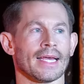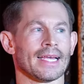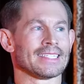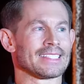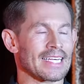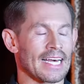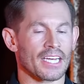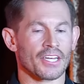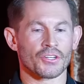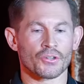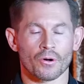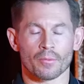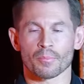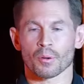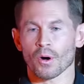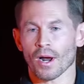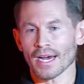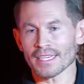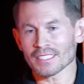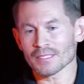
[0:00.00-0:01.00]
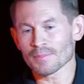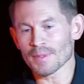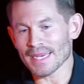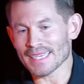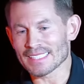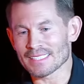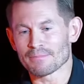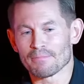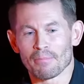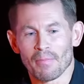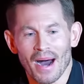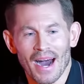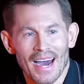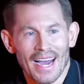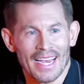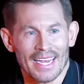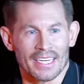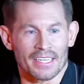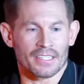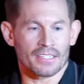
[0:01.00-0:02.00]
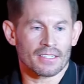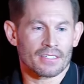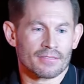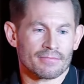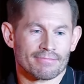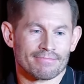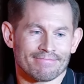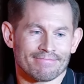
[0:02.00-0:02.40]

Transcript: is that in your prospect's mind,